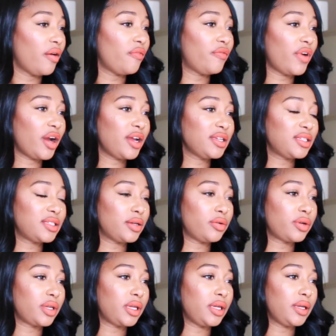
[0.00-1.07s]
very
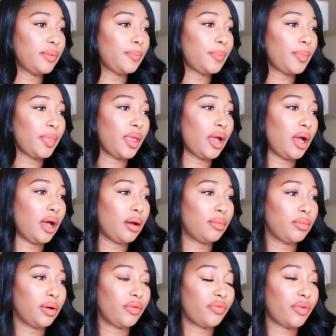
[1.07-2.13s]
silky.
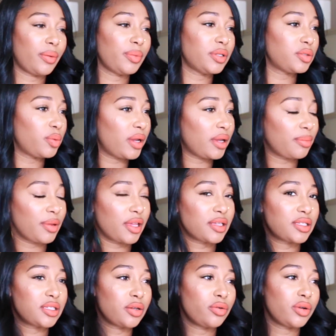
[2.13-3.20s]
Um, from this wig
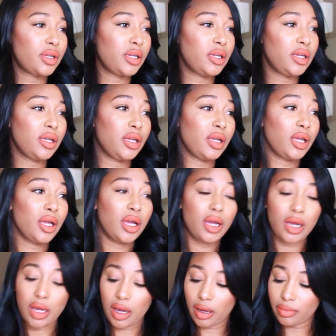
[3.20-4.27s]
being silky
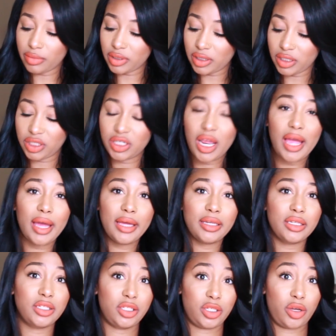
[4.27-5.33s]
comes the
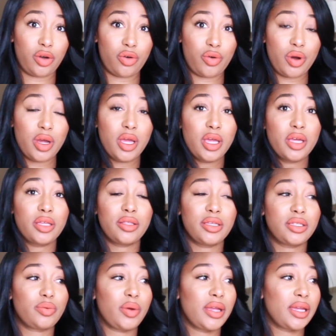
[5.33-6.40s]
shine. So
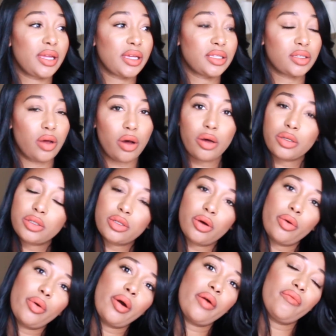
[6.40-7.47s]
this wig is
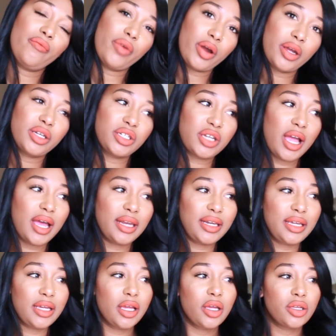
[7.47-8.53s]
also very
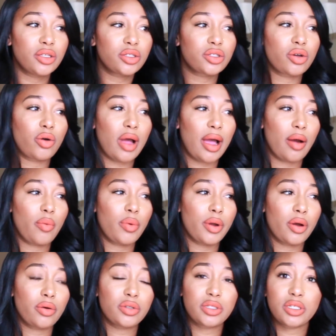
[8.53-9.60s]
shiny, so I
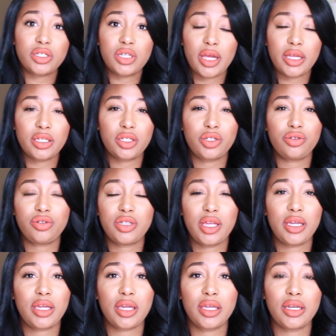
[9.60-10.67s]
will suggest you
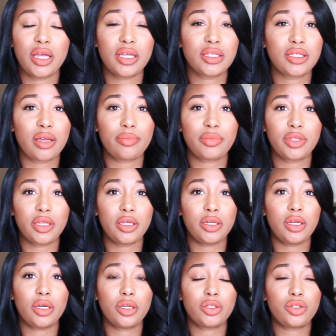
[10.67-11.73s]
taking
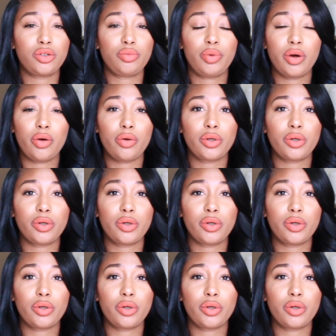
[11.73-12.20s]
something to put